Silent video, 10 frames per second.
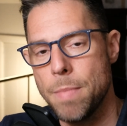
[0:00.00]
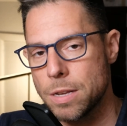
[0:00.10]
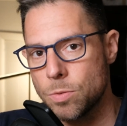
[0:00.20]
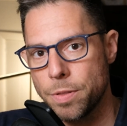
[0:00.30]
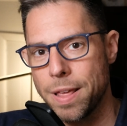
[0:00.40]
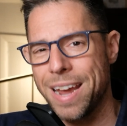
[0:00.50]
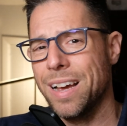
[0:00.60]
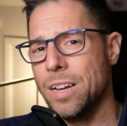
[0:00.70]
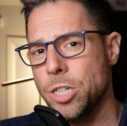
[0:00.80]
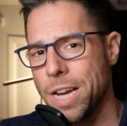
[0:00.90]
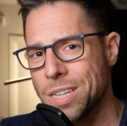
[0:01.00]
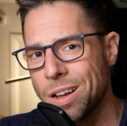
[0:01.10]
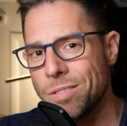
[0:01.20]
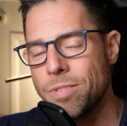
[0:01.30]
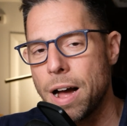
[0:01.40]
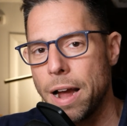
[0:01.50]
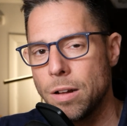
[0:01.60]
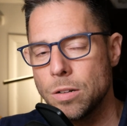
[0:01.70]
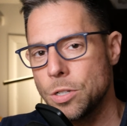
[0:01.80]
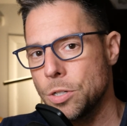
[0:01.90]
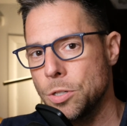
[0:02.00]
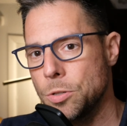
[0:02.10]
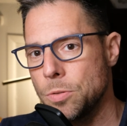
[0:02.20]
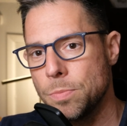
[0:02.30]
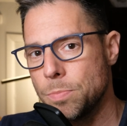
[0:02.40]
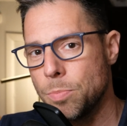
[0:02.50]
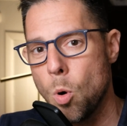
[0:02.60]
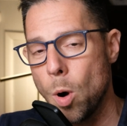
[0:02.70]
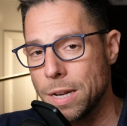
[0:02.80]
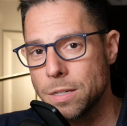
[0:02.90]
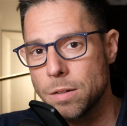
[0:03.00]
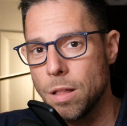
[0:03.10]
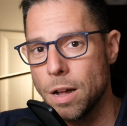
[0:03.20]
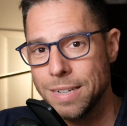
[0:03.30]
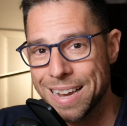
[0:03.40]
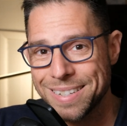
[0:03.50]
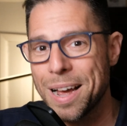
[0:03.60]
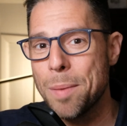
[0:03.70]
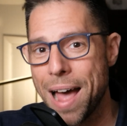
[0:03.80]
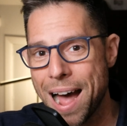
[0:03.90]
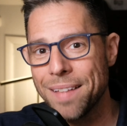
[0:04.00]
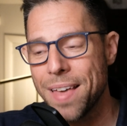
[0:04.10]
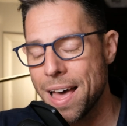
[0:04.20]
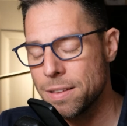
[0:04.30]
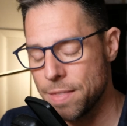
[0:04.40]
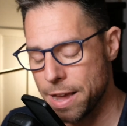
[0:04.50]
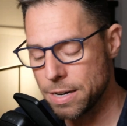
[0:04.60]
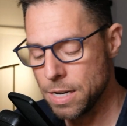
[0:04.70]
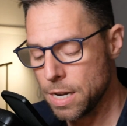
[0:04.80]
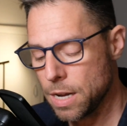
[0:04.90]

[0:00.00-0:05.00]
mess with like a JSON file to point Claude Desktop at that thing.